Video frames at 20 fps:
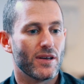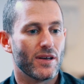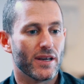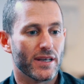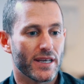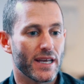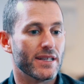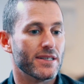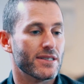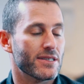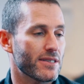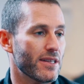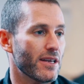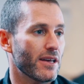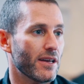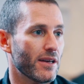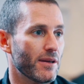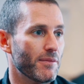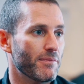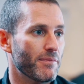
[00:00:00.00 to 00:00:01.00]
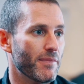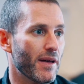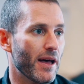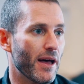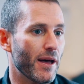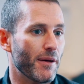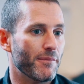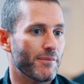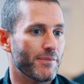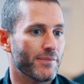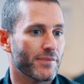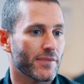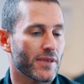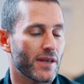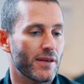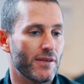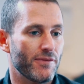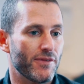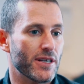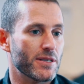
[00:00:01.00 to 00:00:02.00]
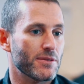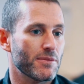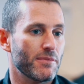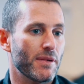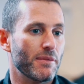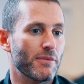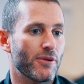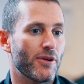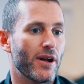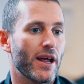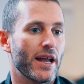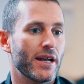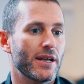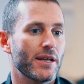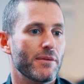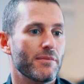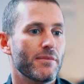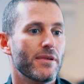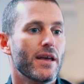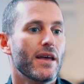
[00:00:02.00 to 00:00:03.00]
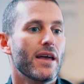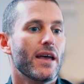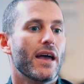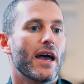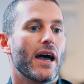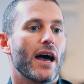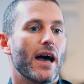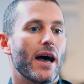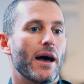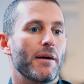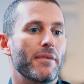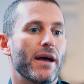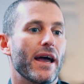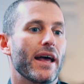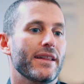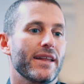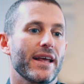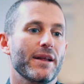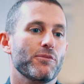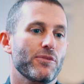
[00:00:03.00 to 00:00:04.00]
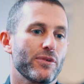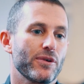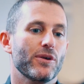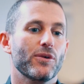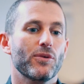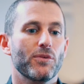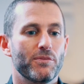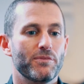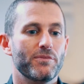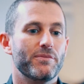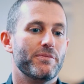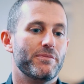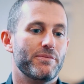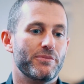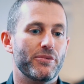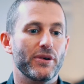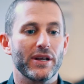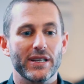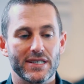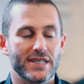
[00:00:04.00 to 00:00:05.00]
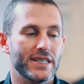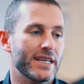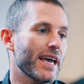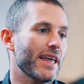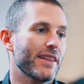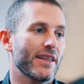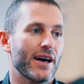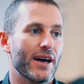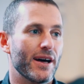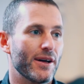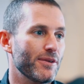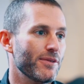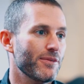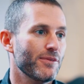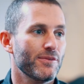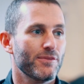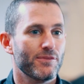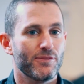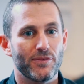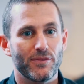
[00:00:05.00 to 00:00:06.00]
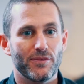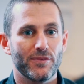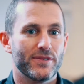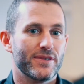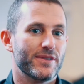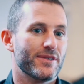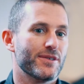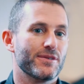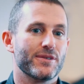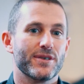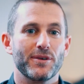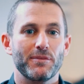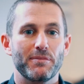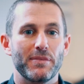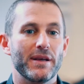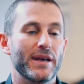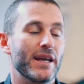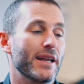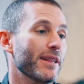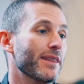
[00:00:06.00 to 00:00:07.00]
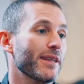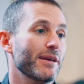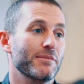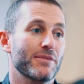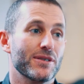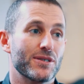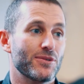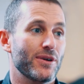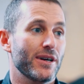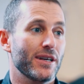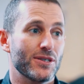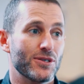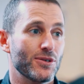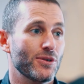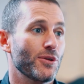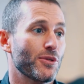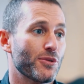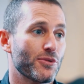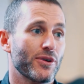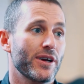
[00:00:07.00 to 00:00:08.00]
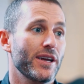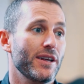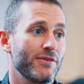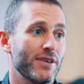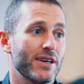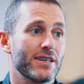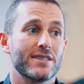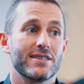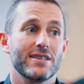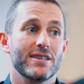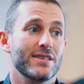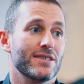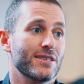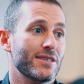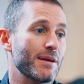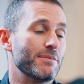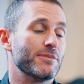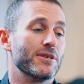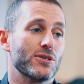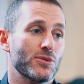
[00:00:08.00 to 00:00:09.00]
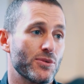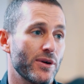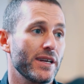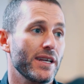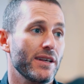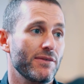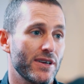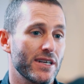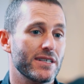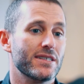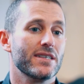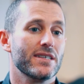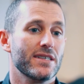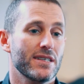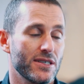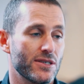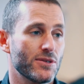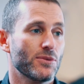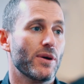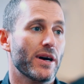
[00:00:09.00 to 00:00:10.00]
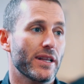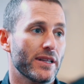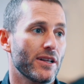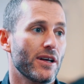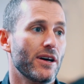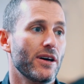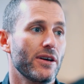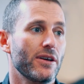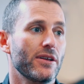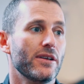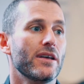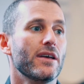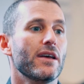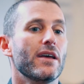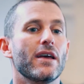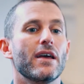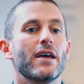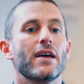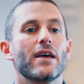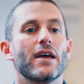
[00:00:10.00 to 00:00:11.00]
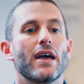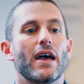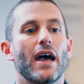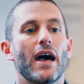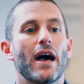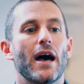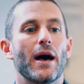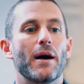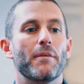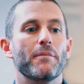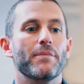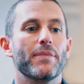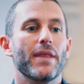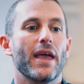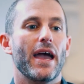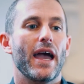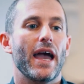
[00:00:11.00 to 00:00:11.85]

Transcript: against the investment memorandum. And then we'll bring together, could be anything between 2 or 3 investors, up to 20 investors into one loan, and